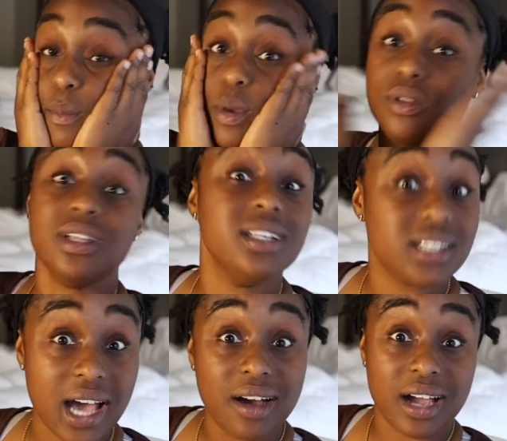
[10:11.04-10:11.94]
be on the
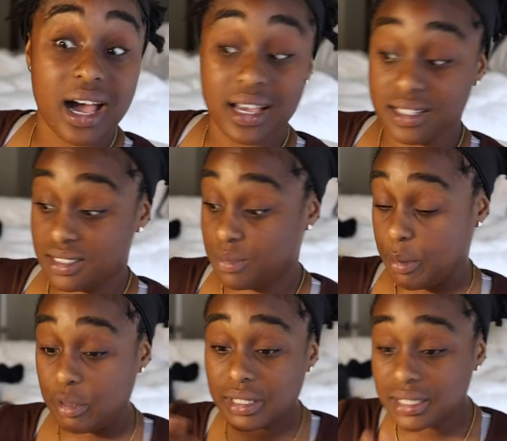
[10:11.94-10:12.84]
lookout, guys.
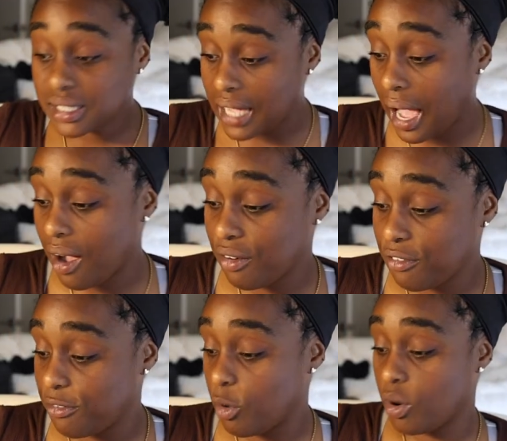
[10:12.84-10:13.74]
Be on the lookout
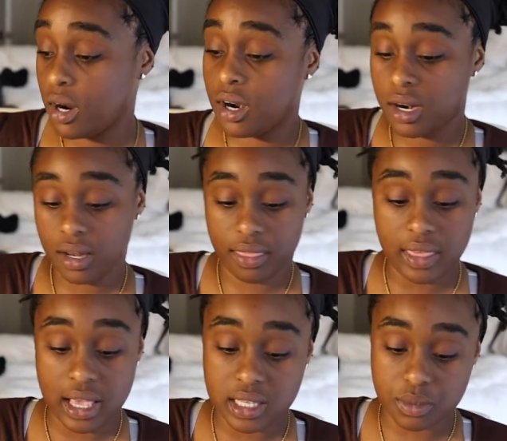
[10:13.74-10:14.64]
for
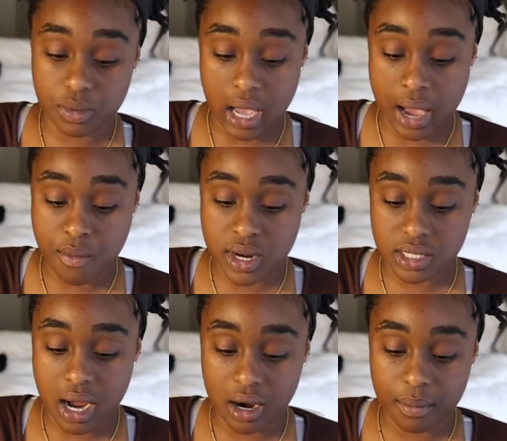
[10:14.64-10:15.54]
things I'm going to
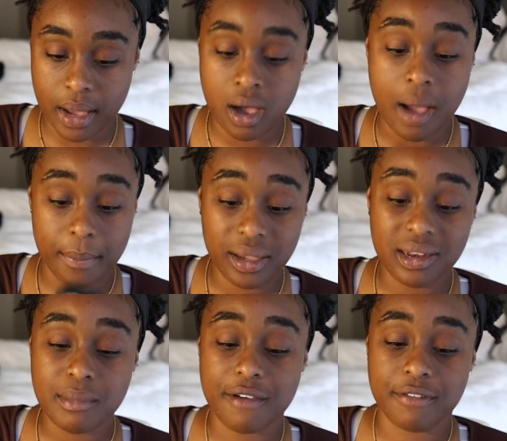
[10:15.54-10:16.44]
talk about. I'm picking
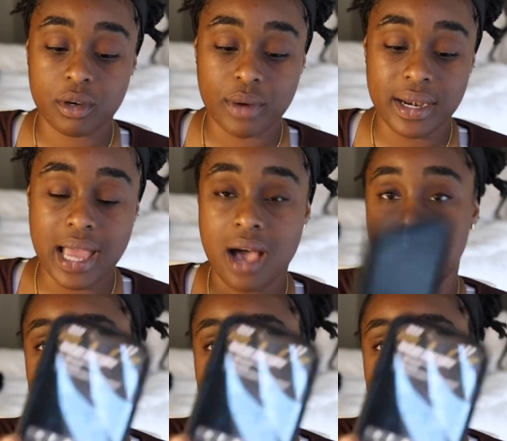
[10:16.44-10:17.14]
up my phone right now